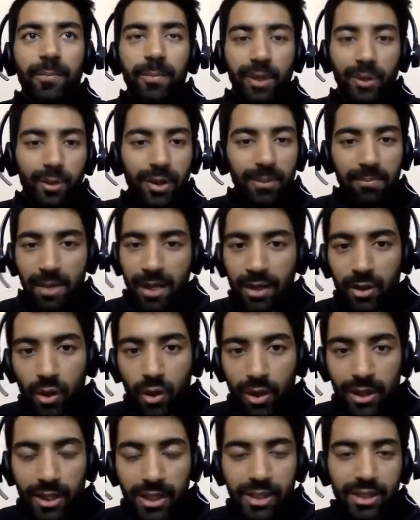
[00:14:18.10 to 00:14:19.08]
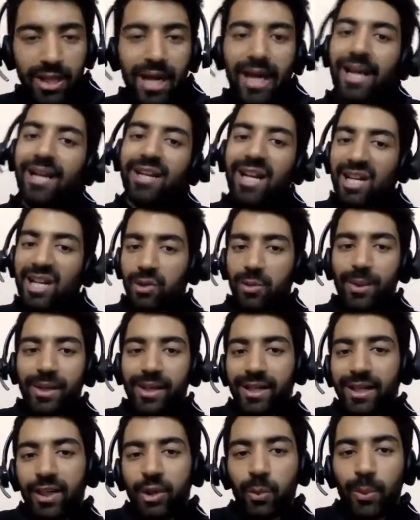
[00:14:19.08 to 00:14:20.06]
during my college. I
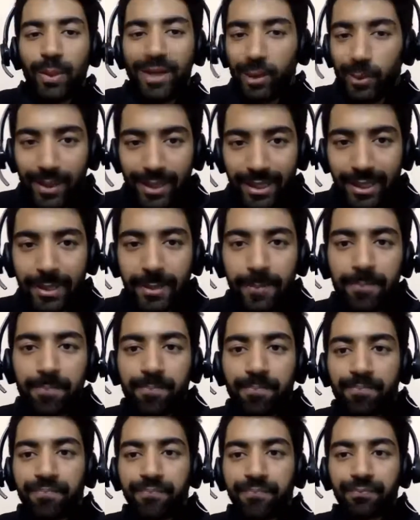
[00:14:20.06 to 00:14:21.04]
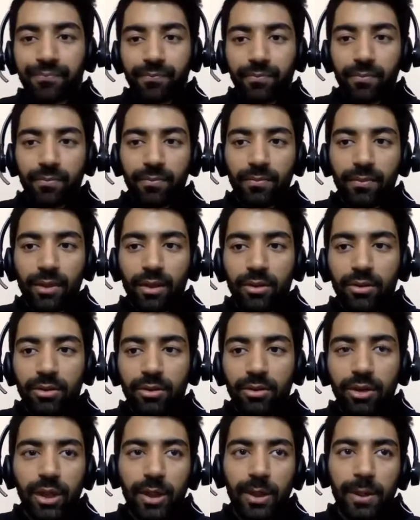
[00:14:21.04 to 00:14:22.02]
graduated in 2020.
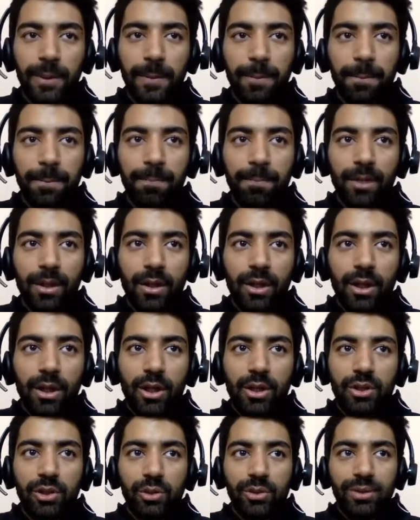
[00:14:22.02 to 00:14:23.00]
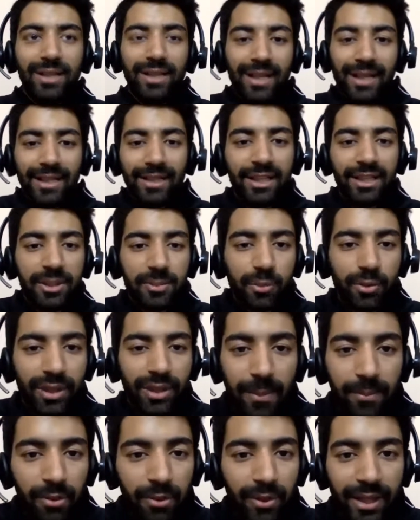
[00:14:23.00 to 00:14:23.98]
Uh, in this
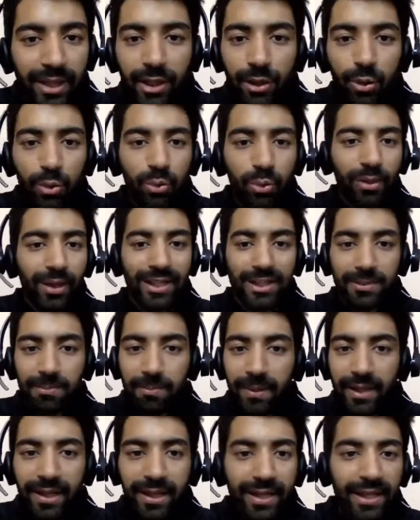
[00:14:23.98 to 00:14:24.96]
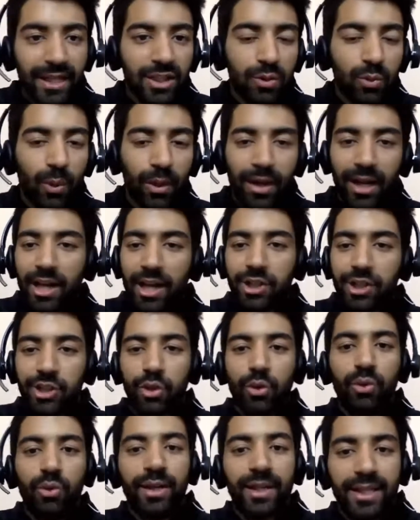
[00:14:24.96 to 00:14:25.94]
program, you get to experience what
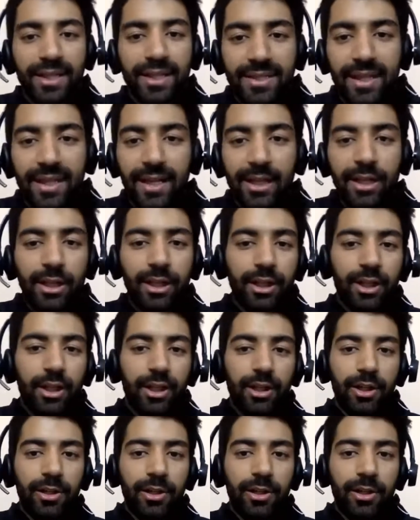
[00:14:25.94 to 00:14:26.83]
Azure is, and